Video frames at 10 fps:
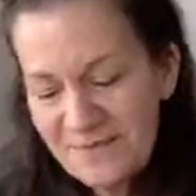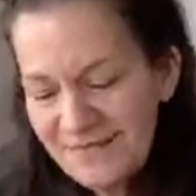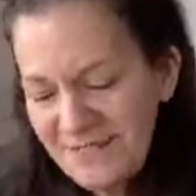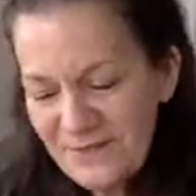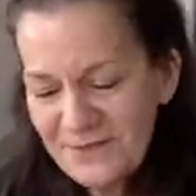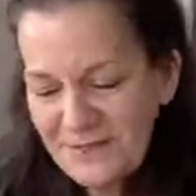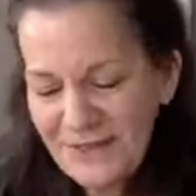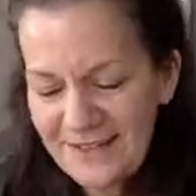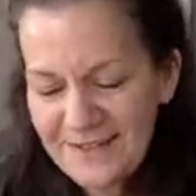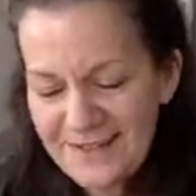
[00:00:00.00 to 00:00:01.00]
I mean, I do a
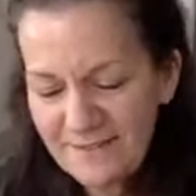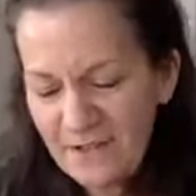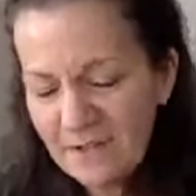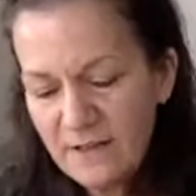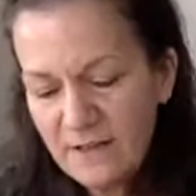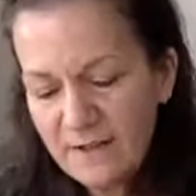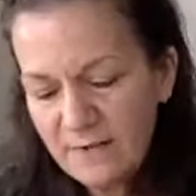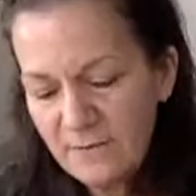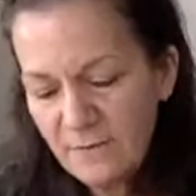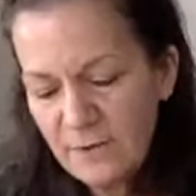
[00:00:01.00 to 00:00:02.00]
lot of stuff
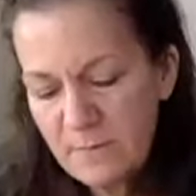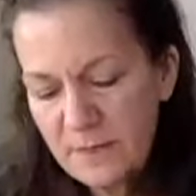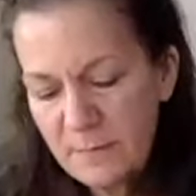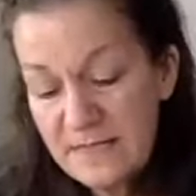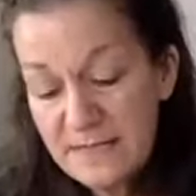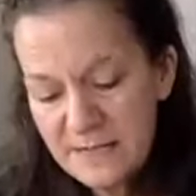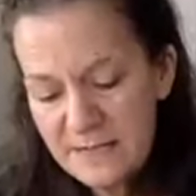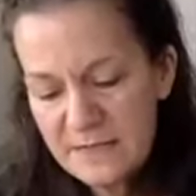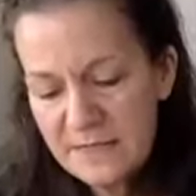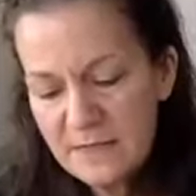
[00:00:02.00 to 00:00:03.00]
online with my
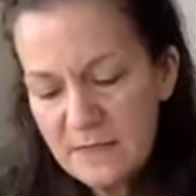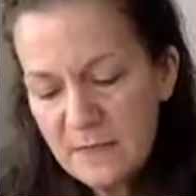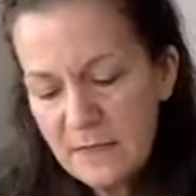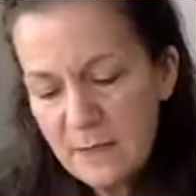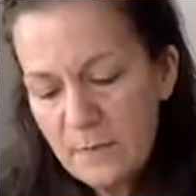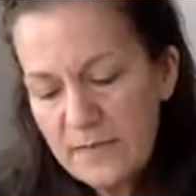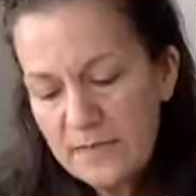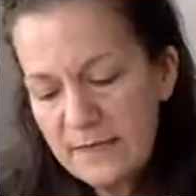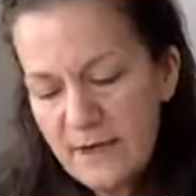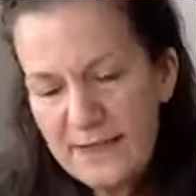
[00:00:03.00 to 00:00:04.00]
business,
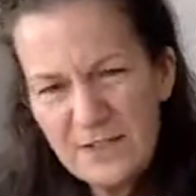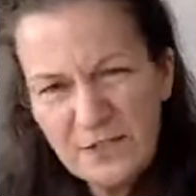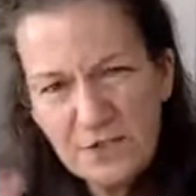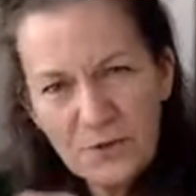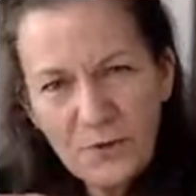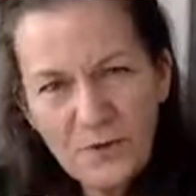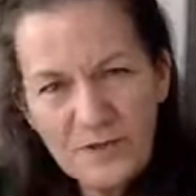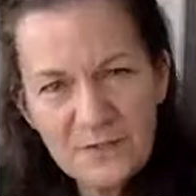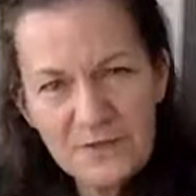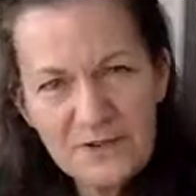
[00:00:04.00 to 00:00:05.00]
but not
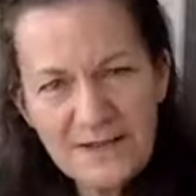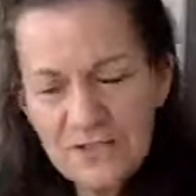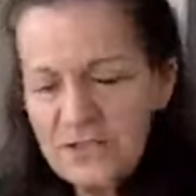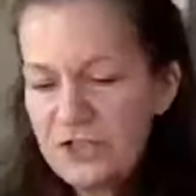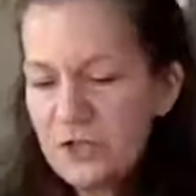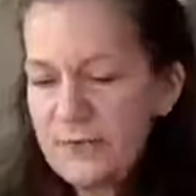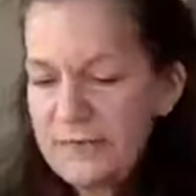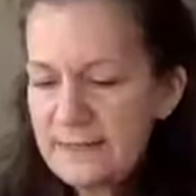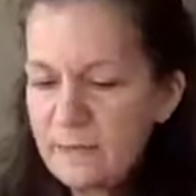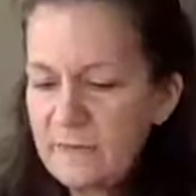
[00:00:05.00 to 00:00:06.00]
tutorials where you're actually
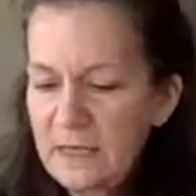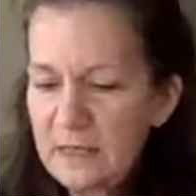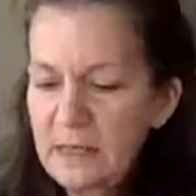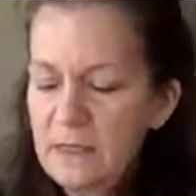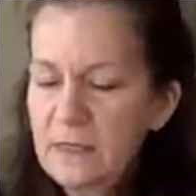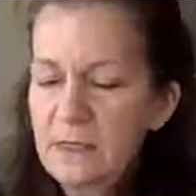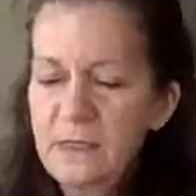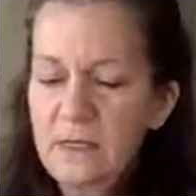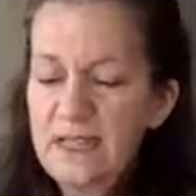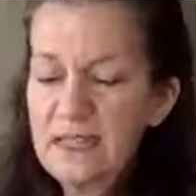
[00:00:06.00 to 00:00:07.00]
showing something.
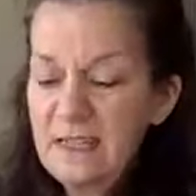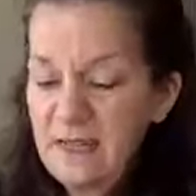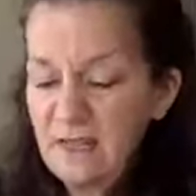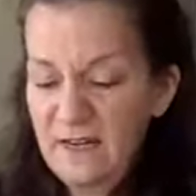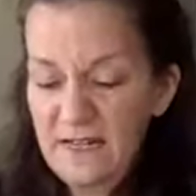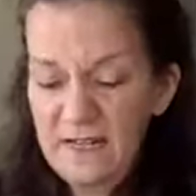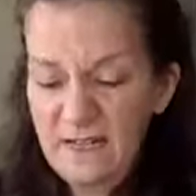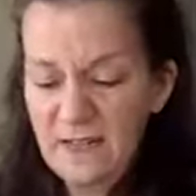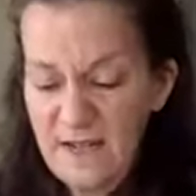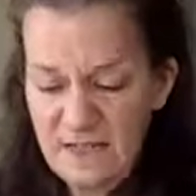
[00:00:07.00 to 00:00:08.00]
It's a
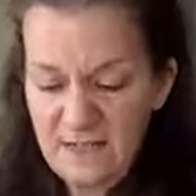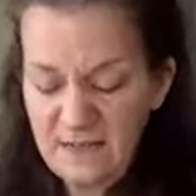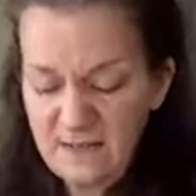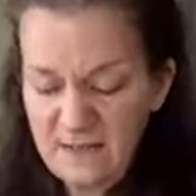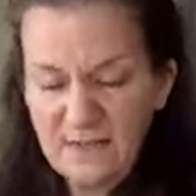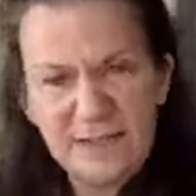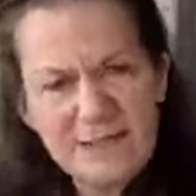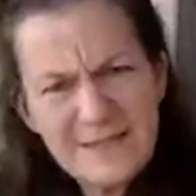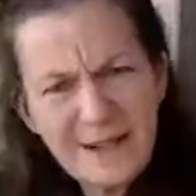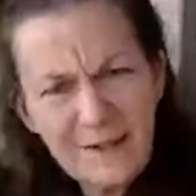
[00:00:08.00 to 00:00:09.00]
lot to
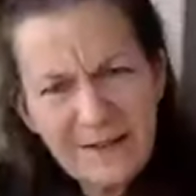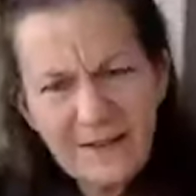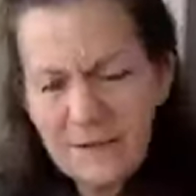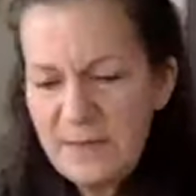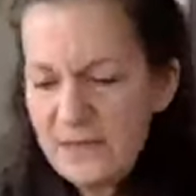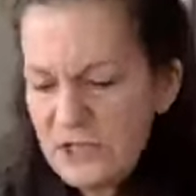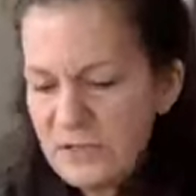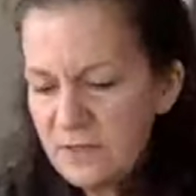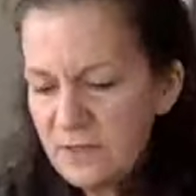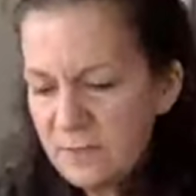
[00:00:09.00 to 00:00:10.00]
consider. You got to make
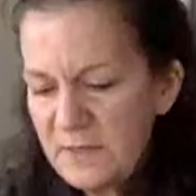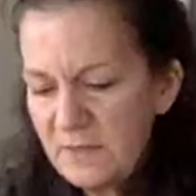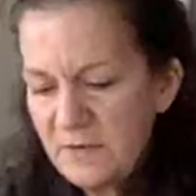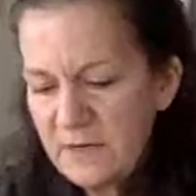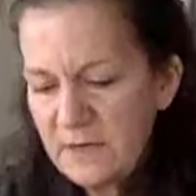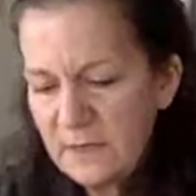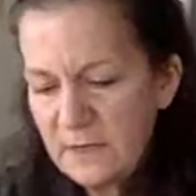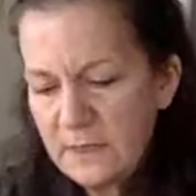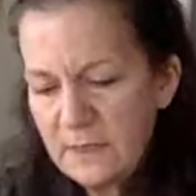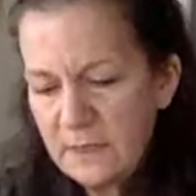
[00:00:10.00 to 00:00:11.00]
sure that you're being very
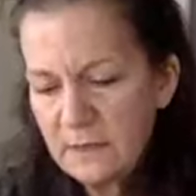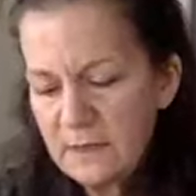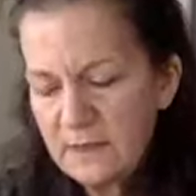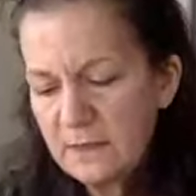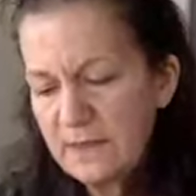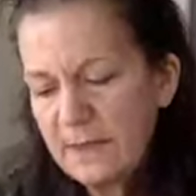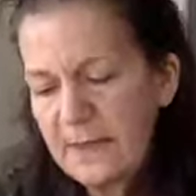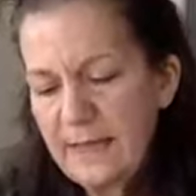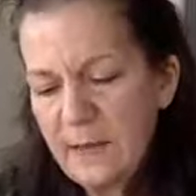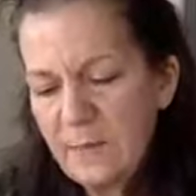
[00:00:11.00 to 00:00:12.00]
clear and getting
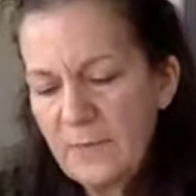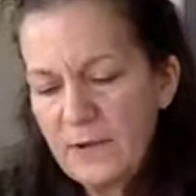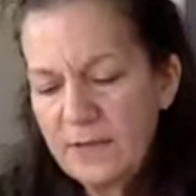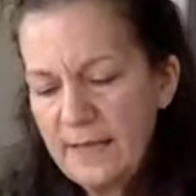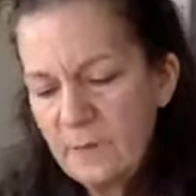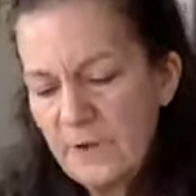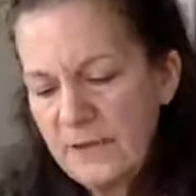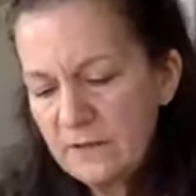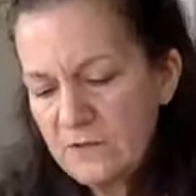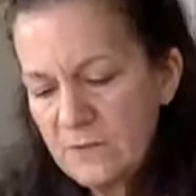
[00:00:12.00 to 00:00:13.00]
camera
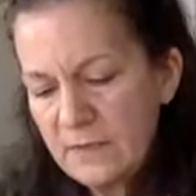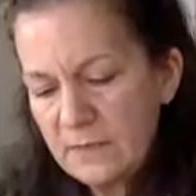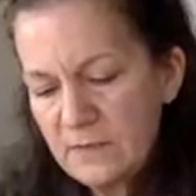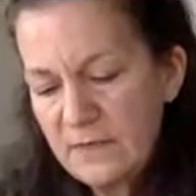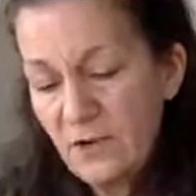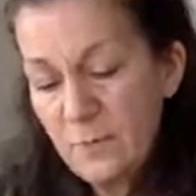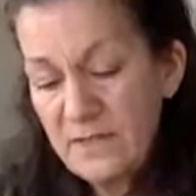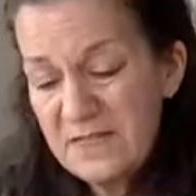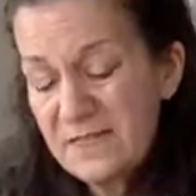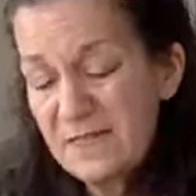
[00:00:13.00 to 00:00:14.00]
angles right. So I hope
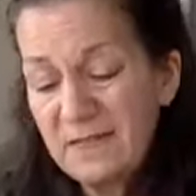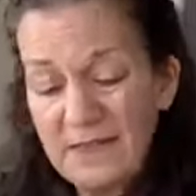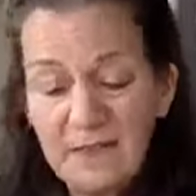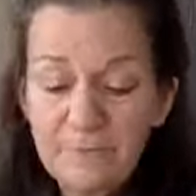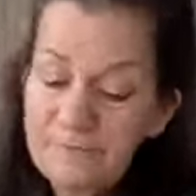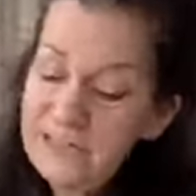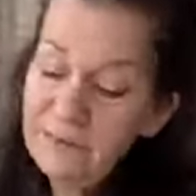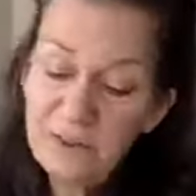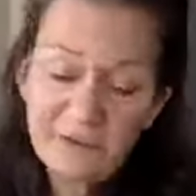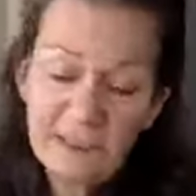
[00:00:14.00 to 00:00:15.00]
this is clear.
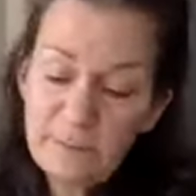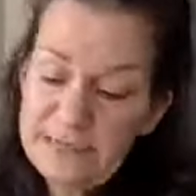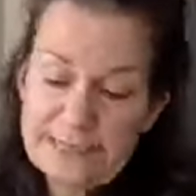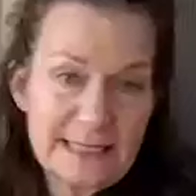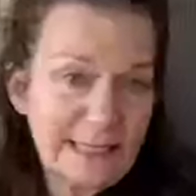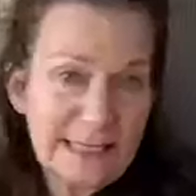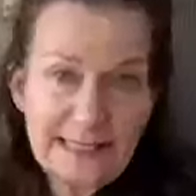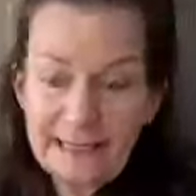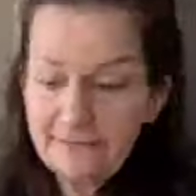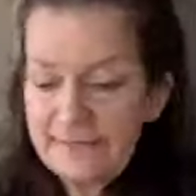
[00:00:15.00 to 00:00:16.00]
Doing the best I
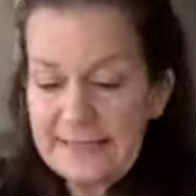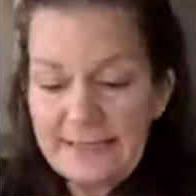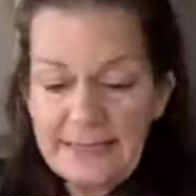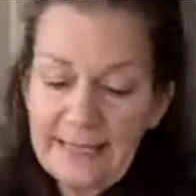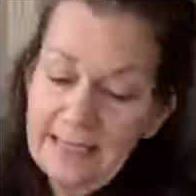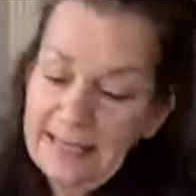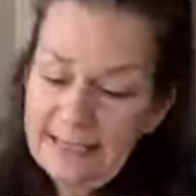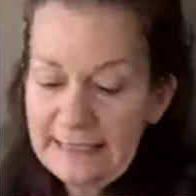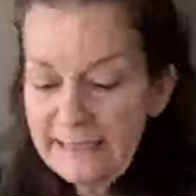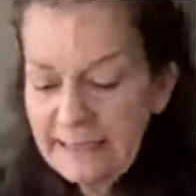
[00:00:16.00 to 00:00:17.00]
can. If I did it
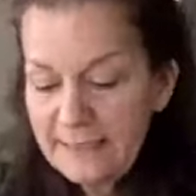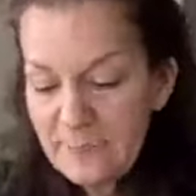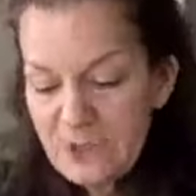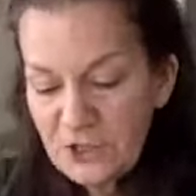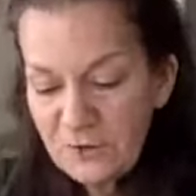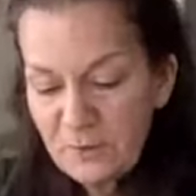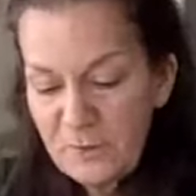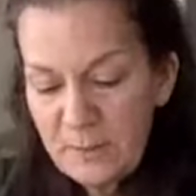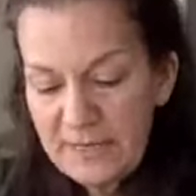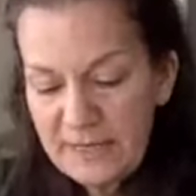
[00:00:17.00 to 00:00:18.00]
again, I'm sure it would
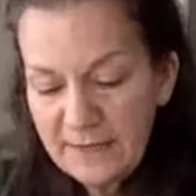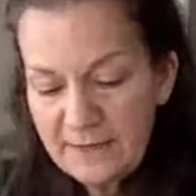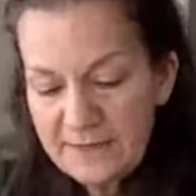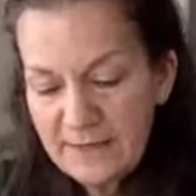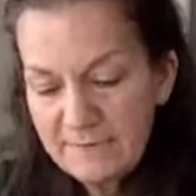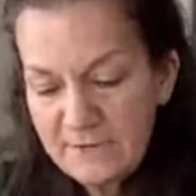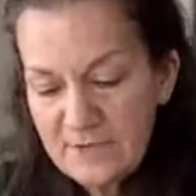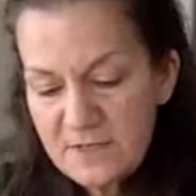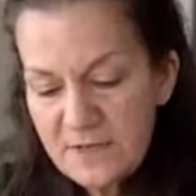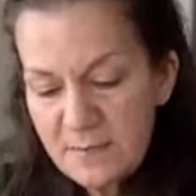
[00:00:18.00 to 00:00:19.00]
be better. It's like
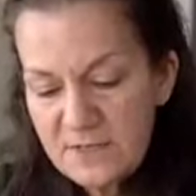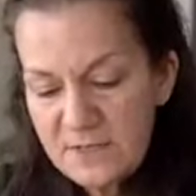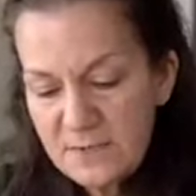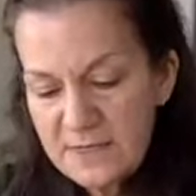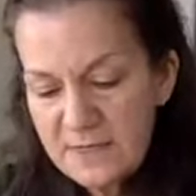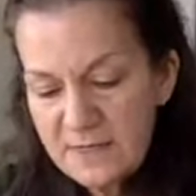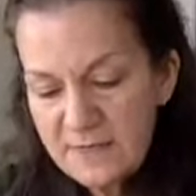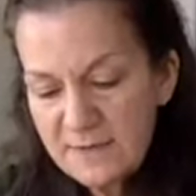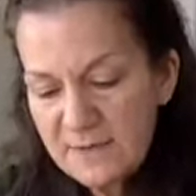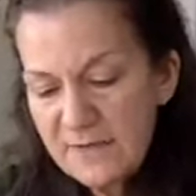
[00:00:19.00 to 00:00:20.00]
first time is always
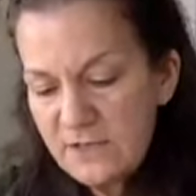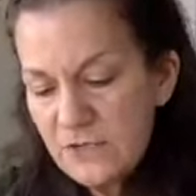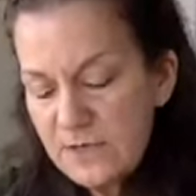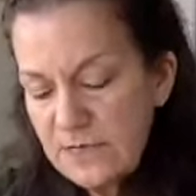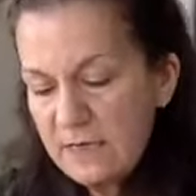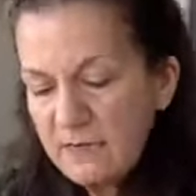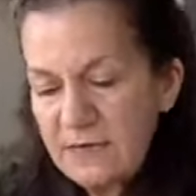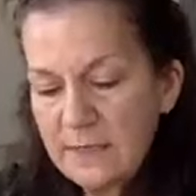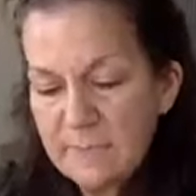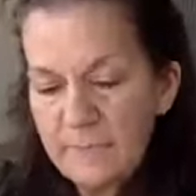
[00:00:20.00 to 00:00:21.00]
tricky,
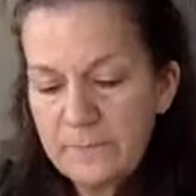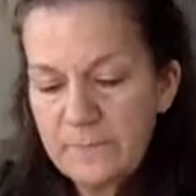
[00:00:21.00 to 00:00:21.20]
right?